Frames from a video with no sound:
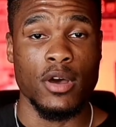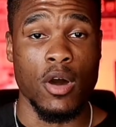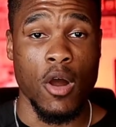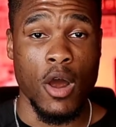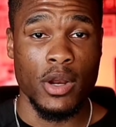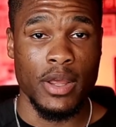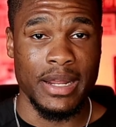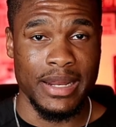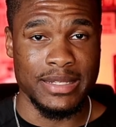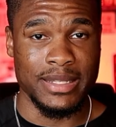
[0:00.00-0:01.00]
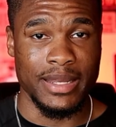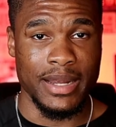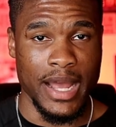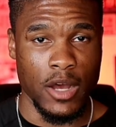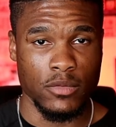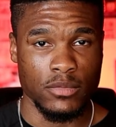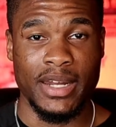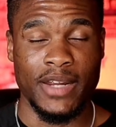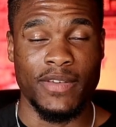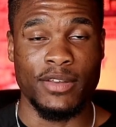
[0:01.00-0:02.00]
the harder it is to get out.
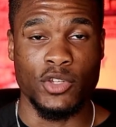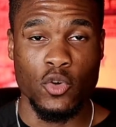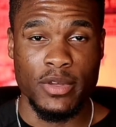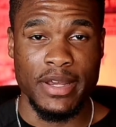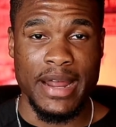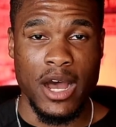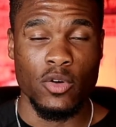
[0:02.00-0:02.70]
And if they do get